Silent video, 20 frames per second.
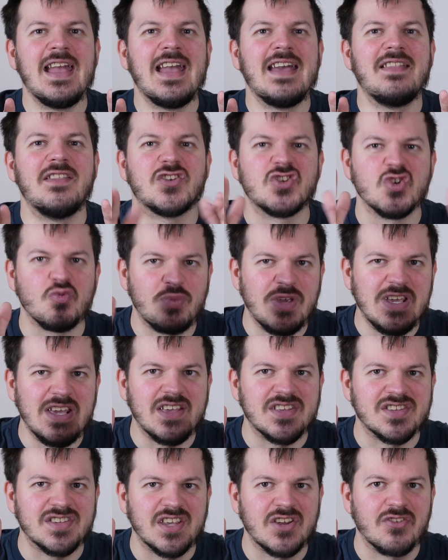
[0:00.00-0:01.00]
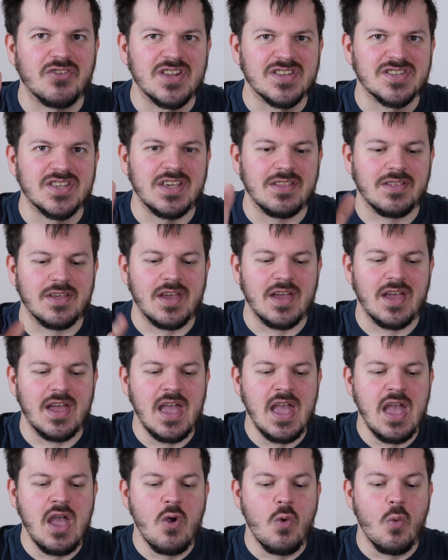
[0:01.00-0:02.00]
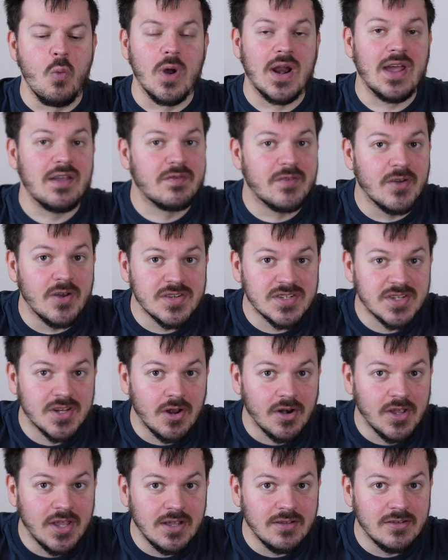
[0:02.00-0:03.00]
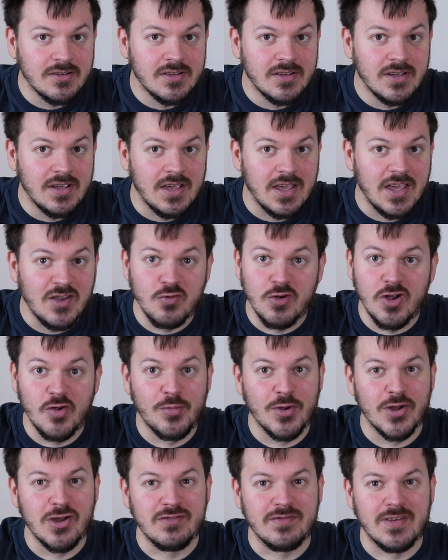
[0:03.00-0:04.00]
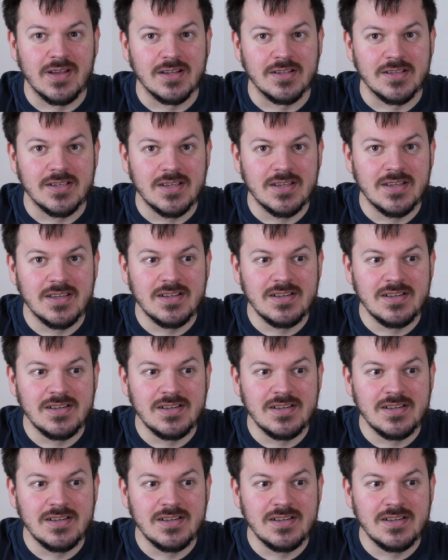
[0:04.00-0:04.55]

There should be a synchronicity there. When I first got it, it worked perfectly.